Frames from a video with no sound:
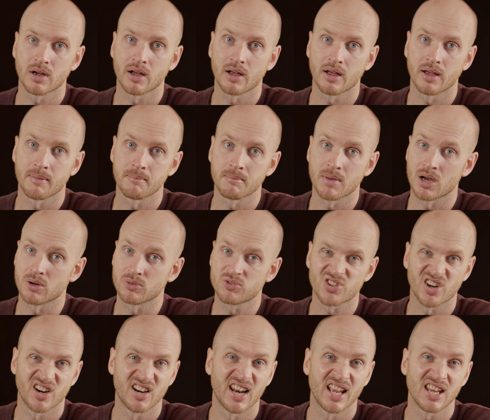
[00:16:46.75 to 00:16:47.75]
I'll
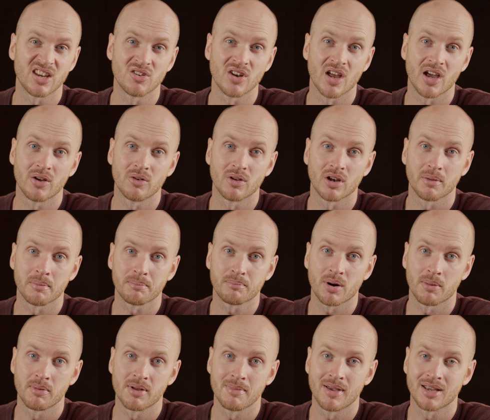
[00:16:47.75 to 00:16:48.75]
try and let you know, and I'll
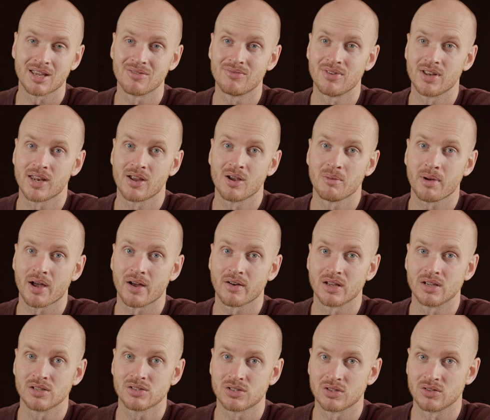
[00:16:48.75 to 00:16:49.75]
probably make a video about
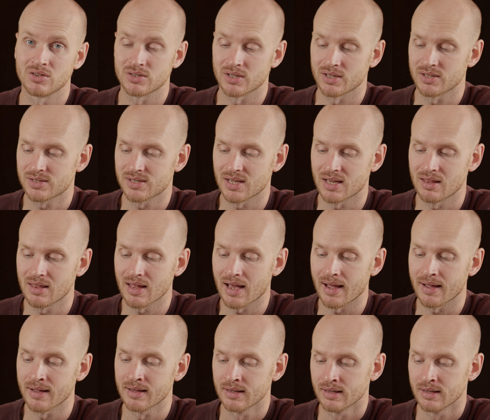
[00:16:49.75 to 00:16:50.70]
it as soon as I see that.